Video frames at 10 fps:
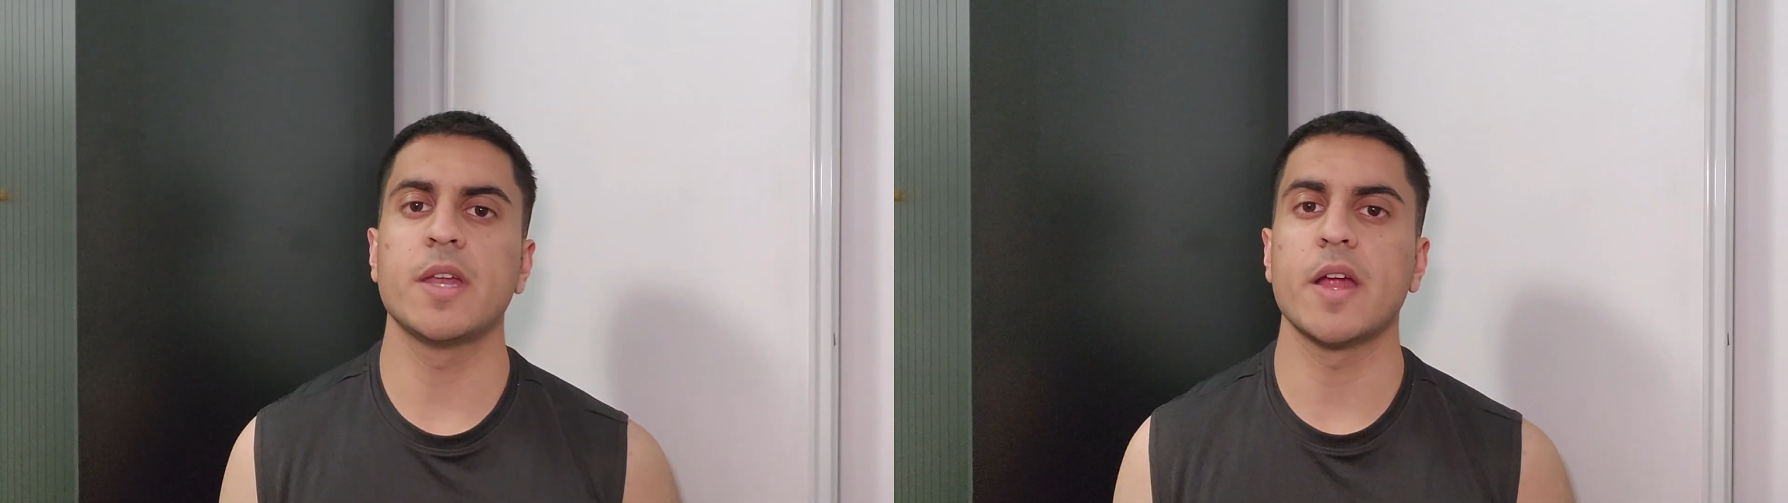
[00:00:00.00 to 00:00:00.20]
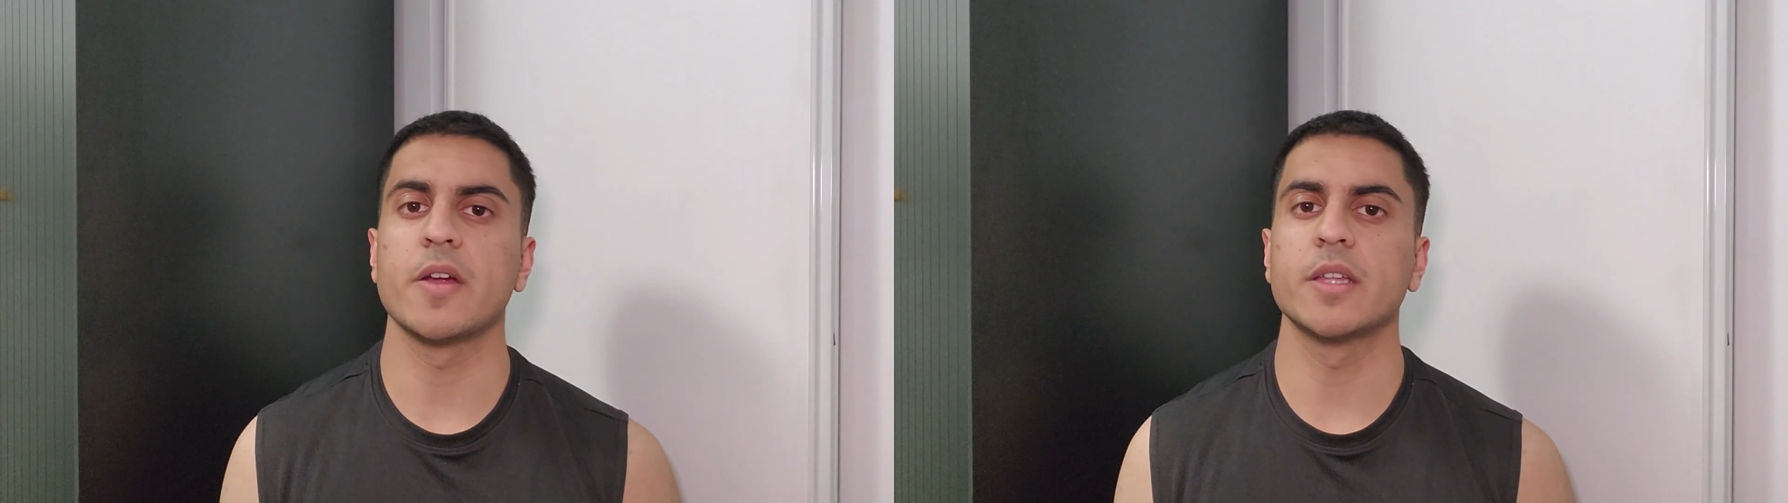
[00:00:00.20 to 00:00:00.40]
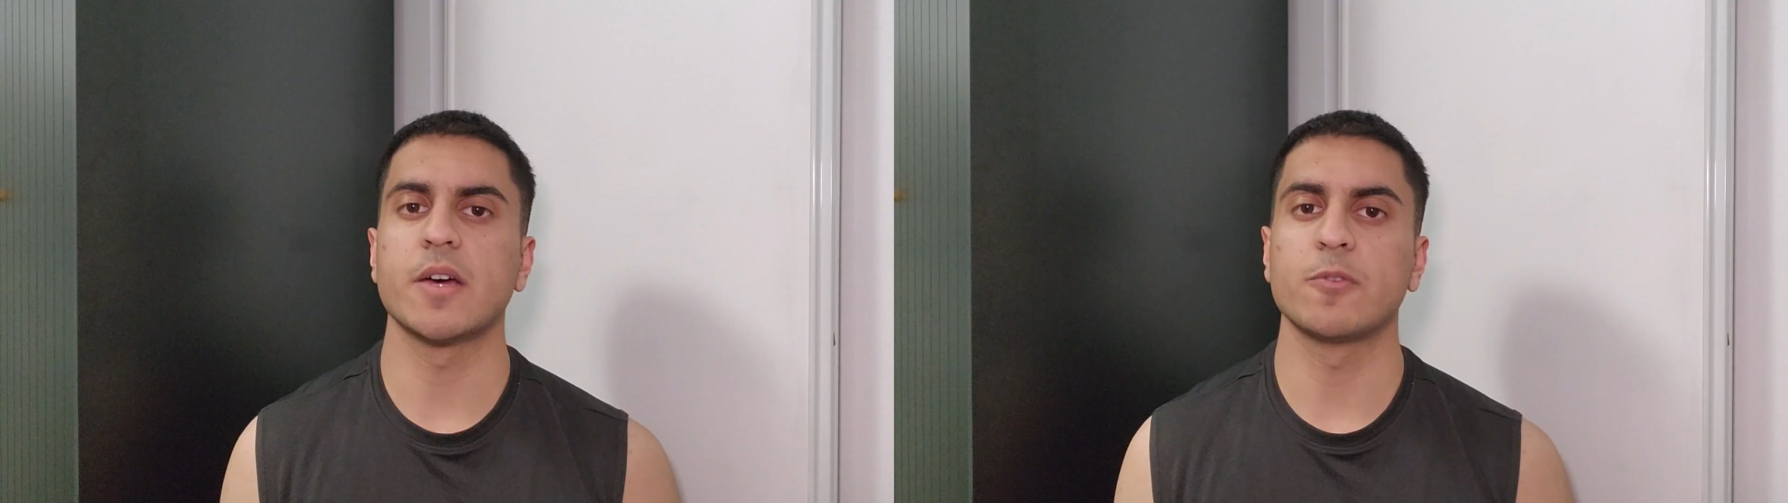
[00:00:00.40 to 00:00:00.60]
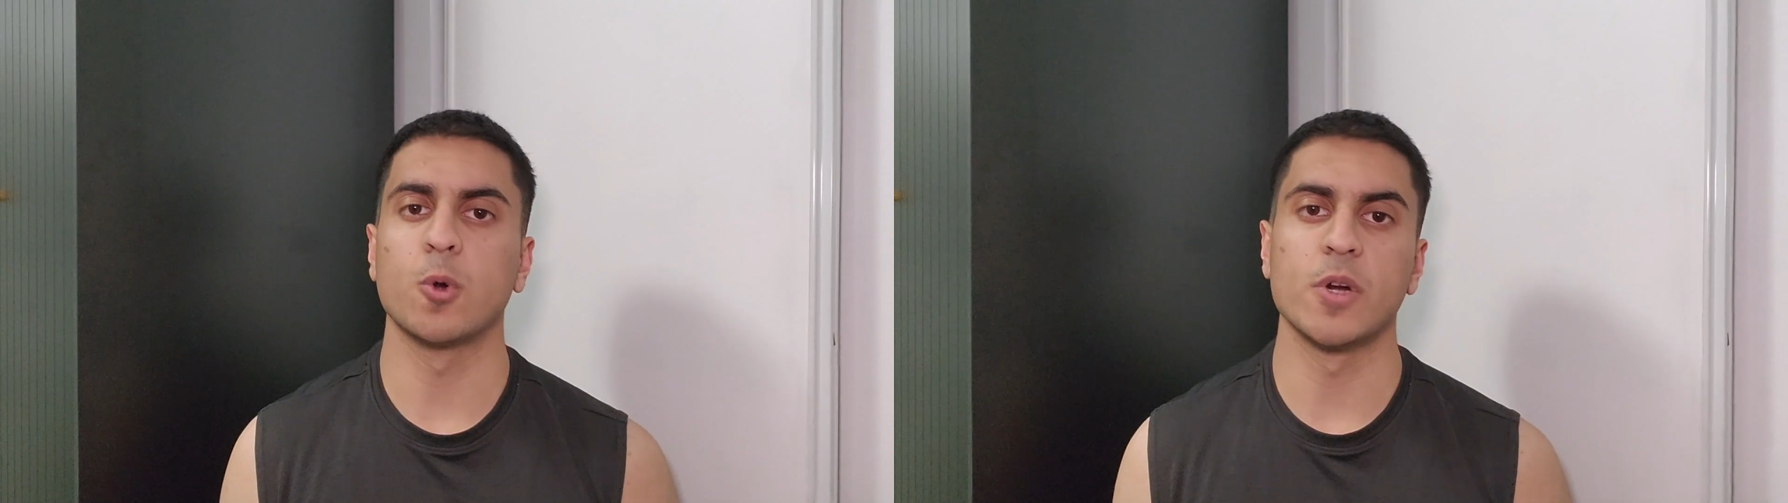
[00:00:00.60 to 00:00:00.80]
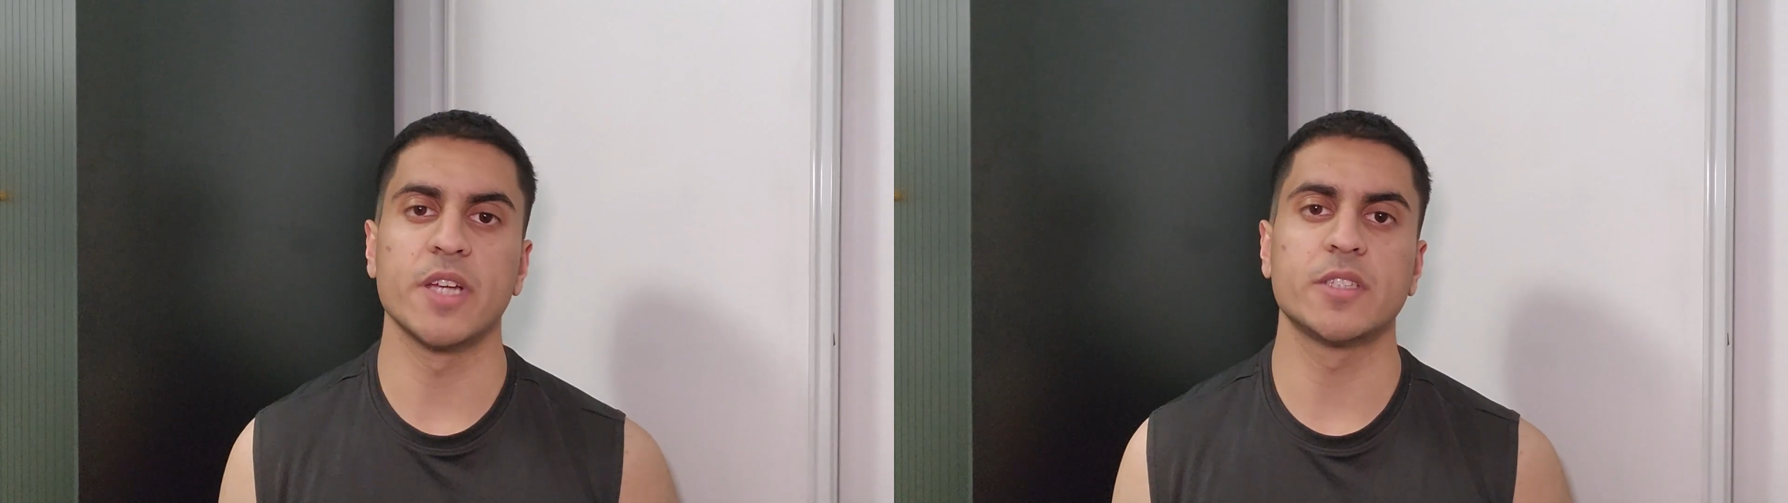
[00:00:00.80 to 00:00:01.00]
area that
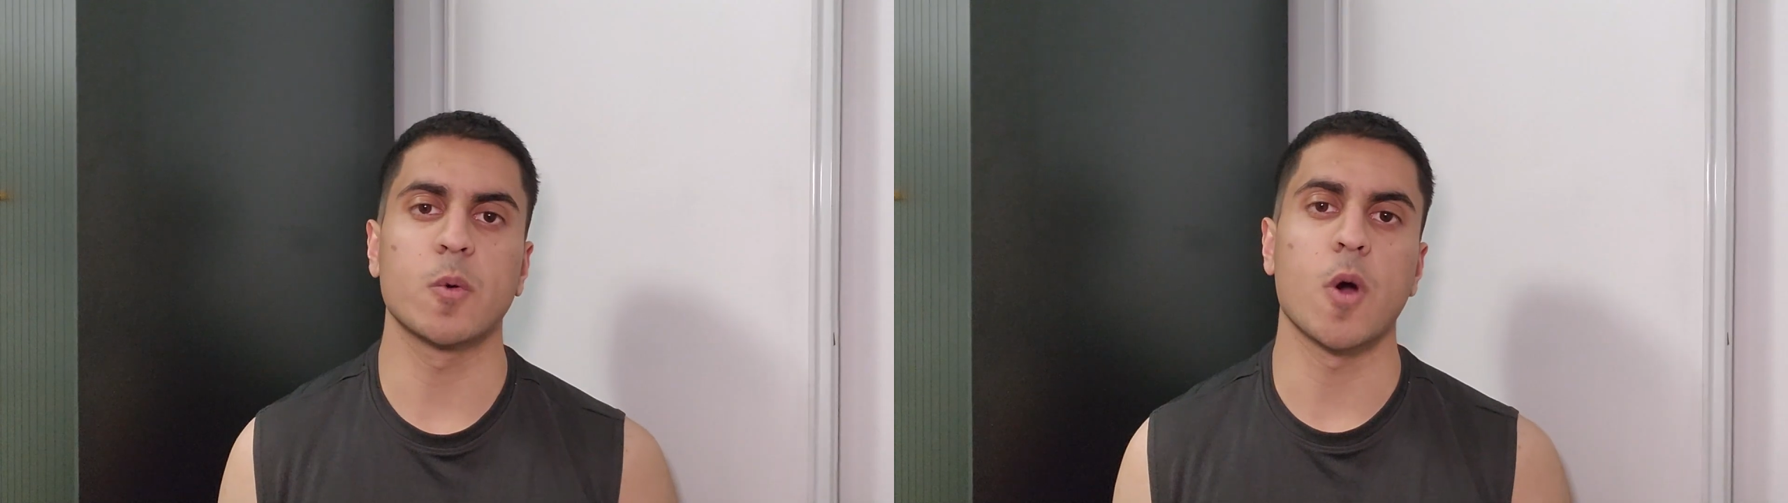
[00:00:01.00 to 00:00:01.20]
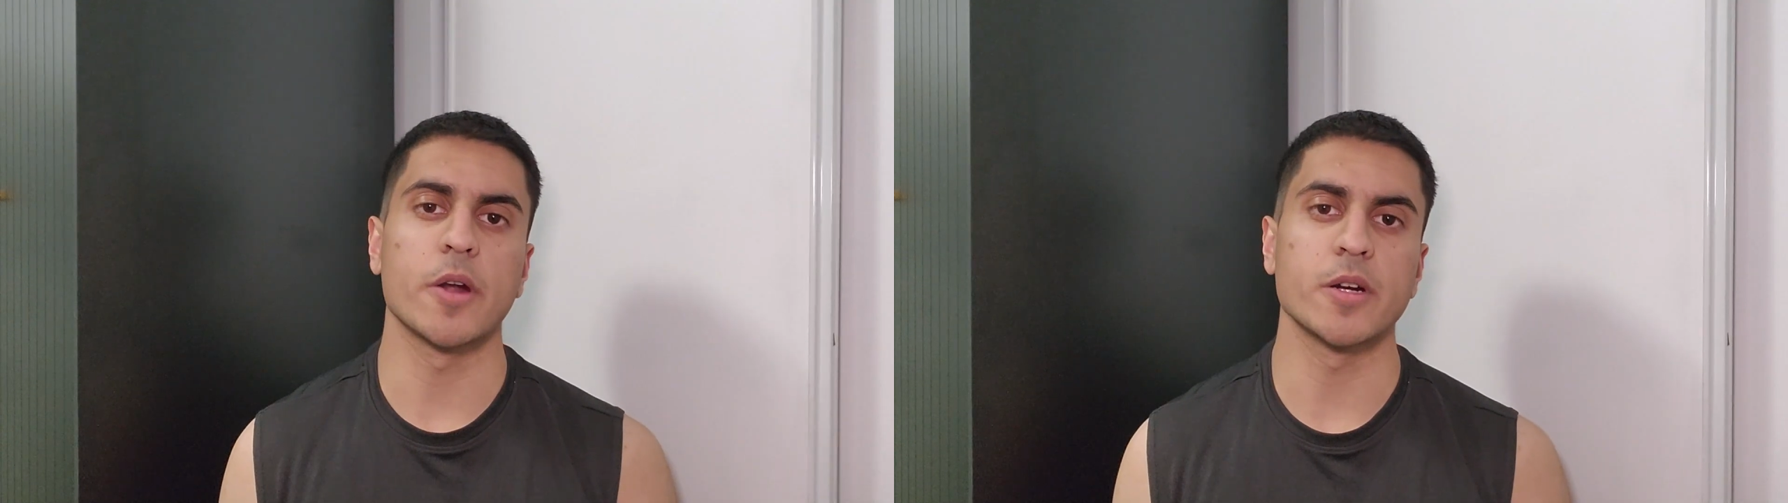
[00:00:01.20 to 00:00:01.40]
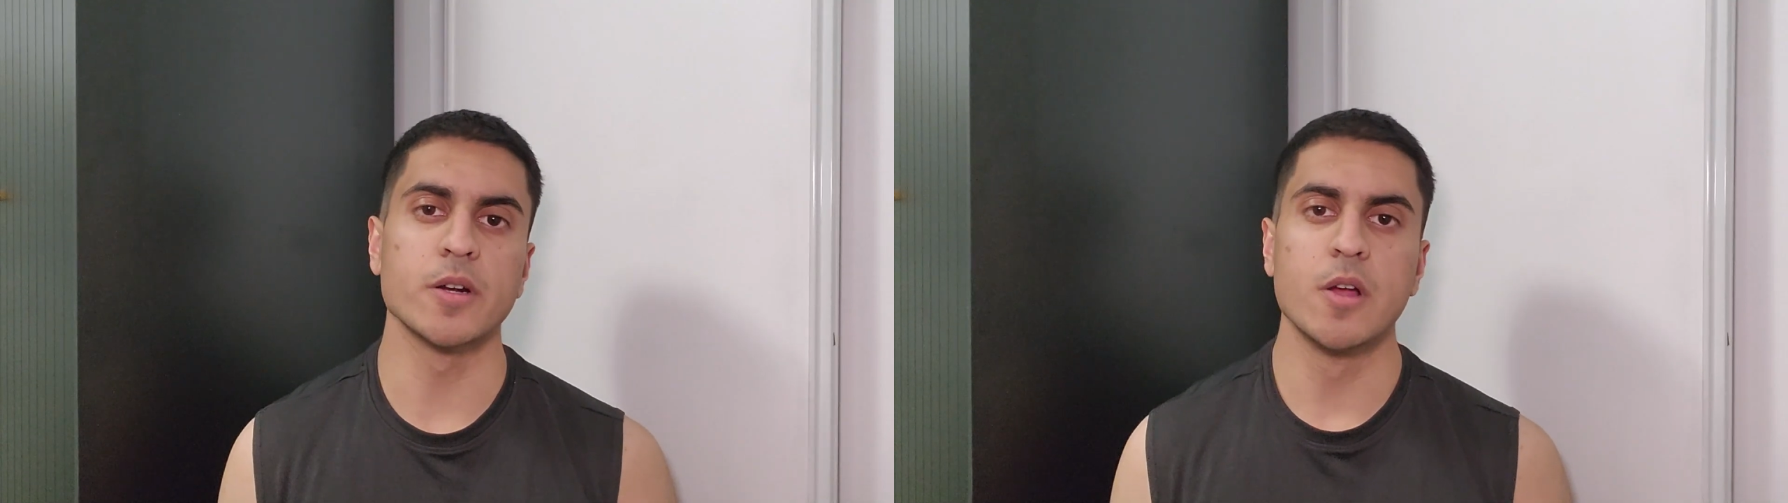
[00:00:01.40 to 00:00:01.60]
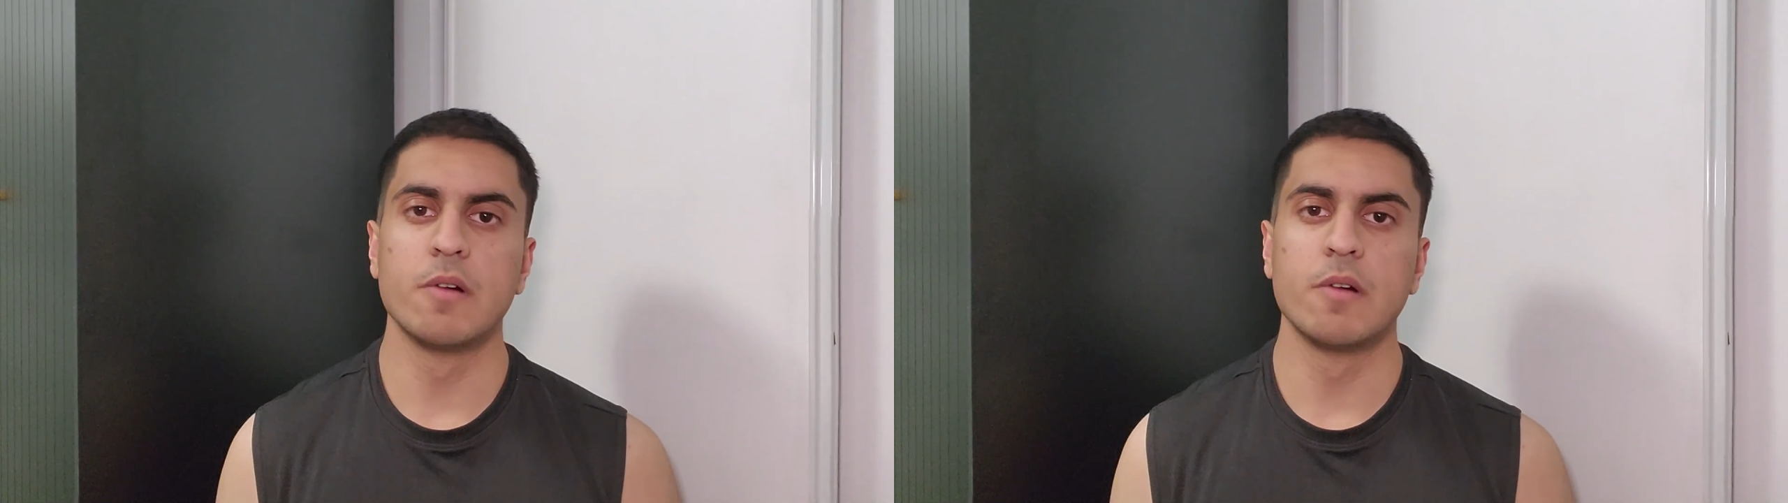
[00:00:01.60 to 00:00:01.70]
fluoridates your water.